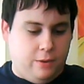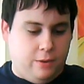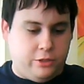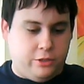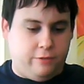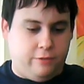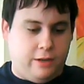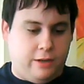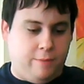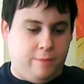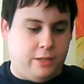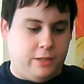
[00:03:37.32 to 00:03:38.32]
I wasn't sure if I would
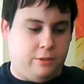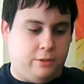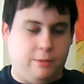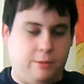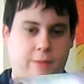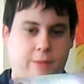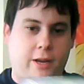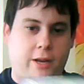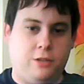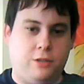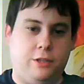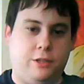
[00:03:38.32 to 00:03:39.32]
have money. So he was able to get me an
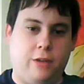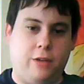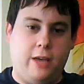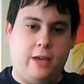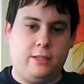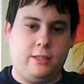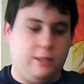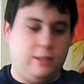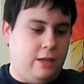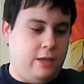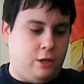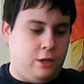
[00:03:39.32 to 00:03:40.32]
extra steel case.
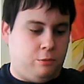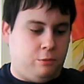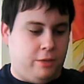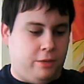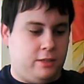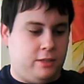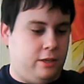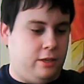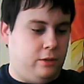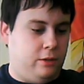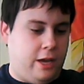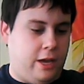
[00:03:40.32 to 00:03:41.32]
It just replaces
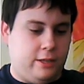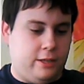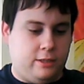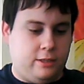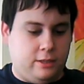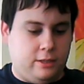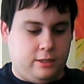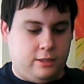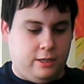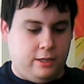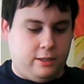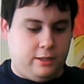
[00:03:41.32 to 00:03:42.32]
the old case.
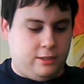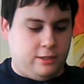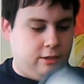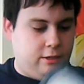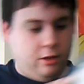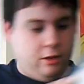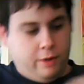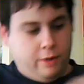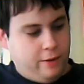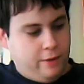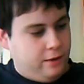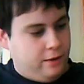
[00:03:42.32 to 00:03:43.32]
It's steel all the way
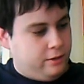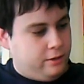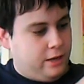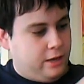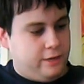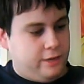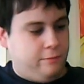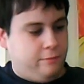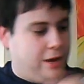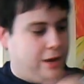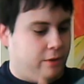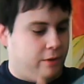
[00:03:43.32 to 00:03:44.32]
around. Got
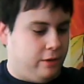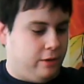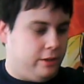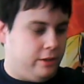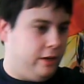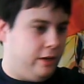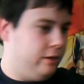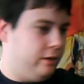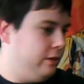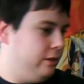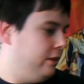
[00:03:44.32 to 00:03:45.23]
different background art there.